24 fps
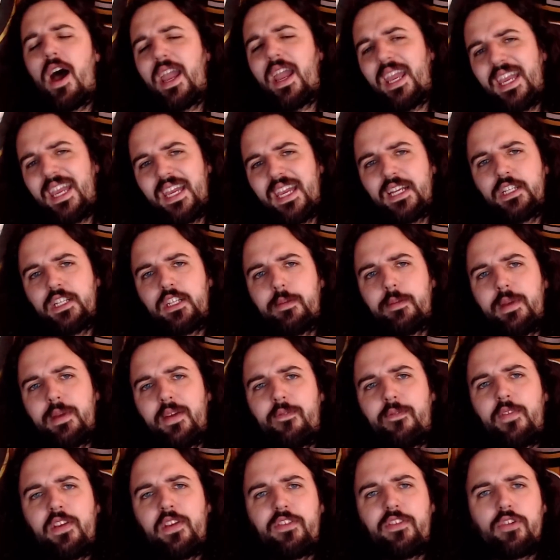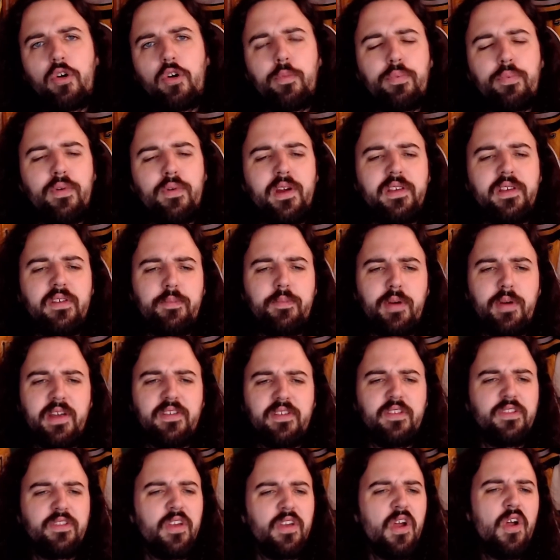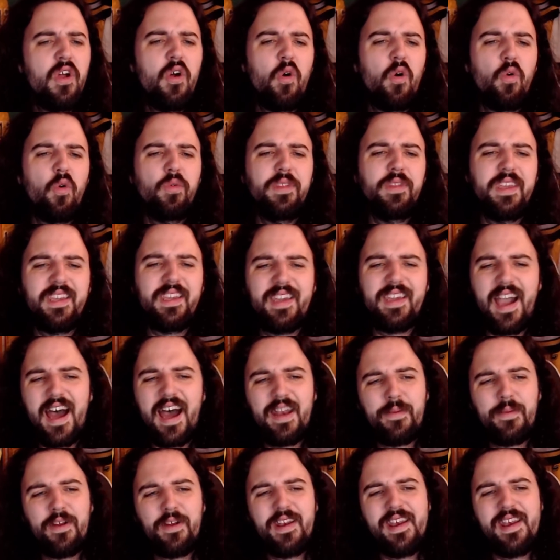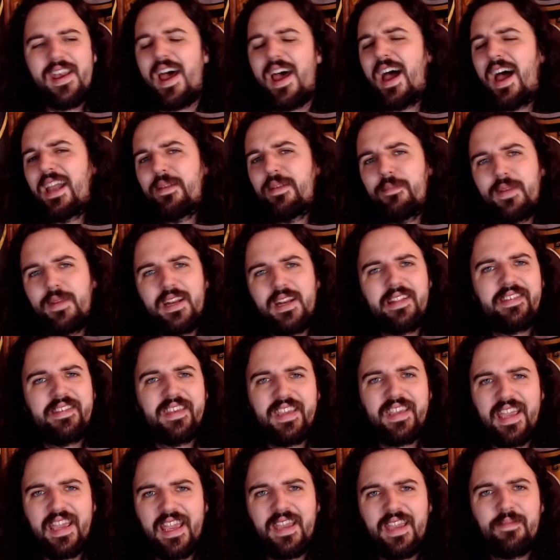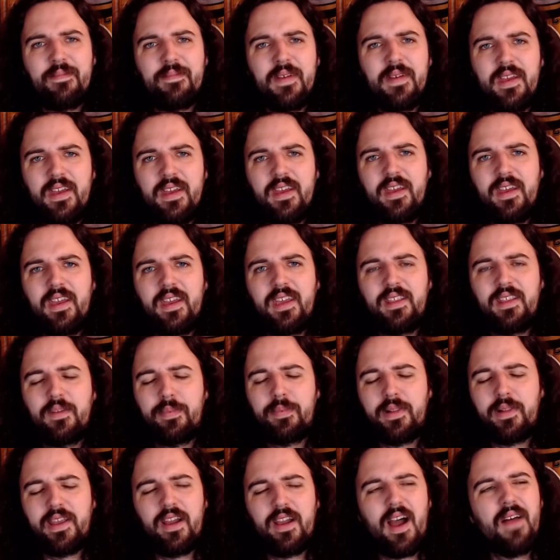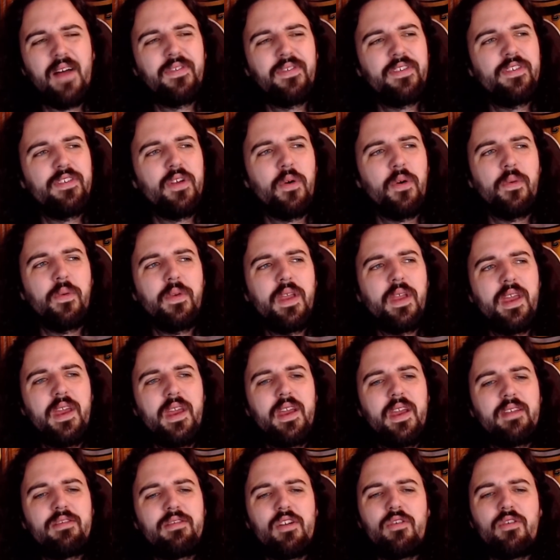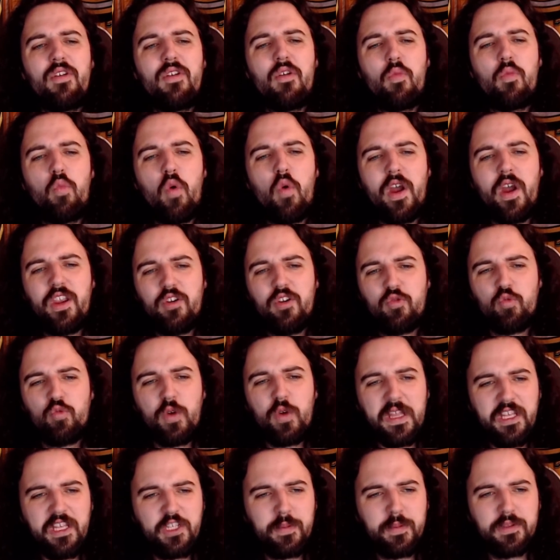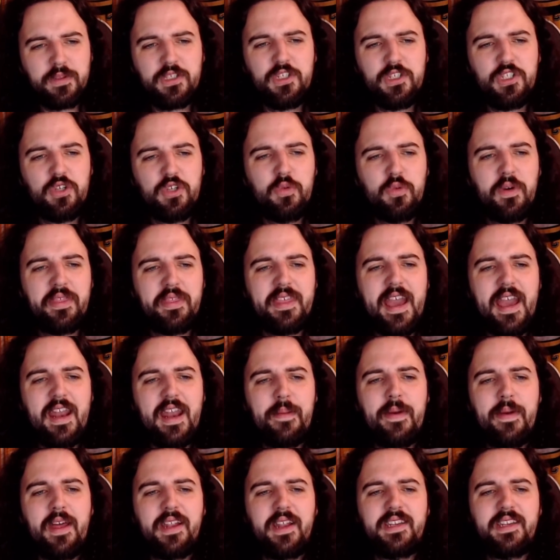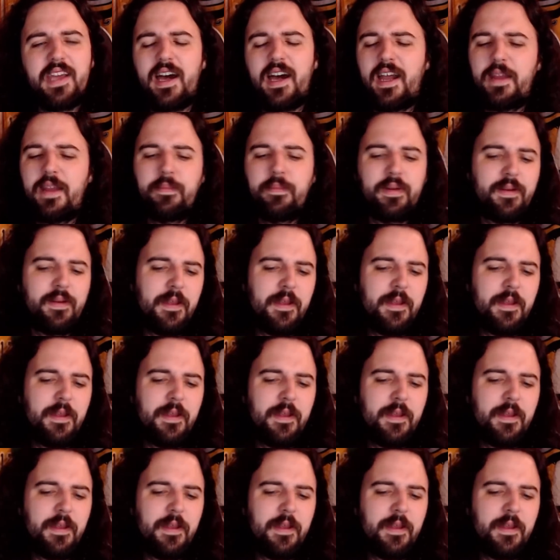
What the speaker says: in to be a physical presence, only got about 9 minutes a game in the playoffs, so don't know what you're really supposed to do with that amount of time, but